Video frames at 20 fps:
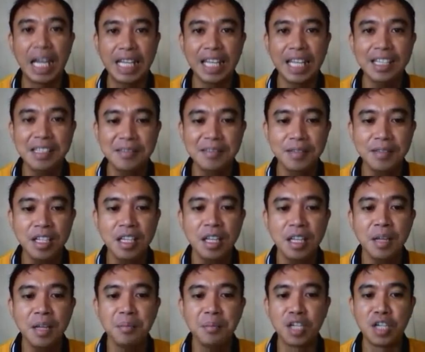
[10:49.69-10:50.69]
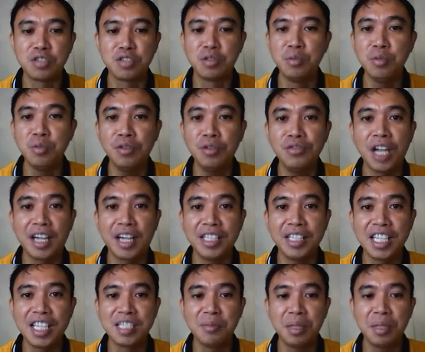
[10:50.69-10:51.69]
Again, because we moved
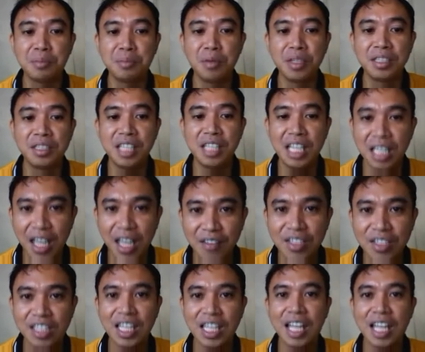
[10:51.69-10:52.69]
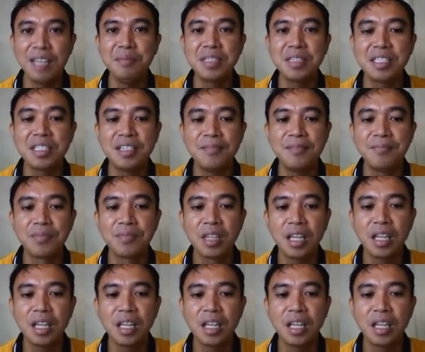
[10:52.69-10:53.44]
our decimal point 11 times,